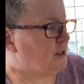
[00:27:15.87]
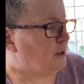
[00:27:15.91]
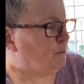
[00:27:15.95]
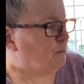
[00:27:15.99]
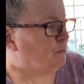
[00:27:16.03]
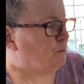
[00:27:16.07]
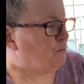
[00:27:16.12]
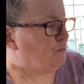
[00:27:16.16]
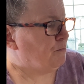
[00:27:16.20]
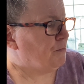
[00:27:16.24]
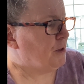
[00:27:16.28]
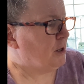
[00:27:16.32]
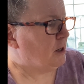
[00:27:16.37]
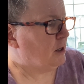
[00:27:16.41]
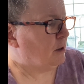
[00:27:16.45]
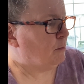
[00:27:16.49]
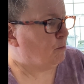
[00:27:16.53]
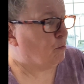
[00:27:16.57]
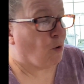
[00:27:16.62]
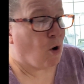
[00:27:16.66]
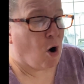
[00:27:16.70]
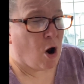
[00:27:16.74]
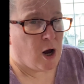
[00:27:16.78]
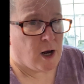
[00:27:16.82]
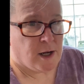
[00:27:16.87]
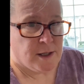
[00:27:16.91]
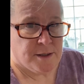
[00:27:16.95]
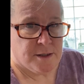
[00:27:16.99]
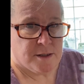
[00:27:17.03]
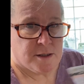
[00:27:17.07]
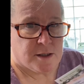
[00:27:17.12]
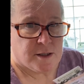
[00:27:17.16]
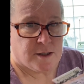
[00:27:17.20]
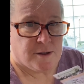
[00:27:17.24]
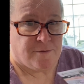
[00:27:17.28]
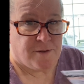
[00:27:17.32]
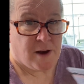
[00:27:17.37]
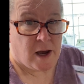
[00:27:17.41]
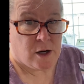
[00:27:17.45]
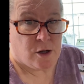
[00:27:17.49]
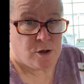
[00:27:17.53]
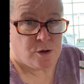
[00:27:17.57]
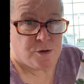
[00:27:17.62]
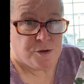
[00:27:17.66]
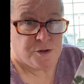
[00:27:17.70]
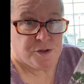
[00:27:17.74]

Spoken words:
the bronze fennel,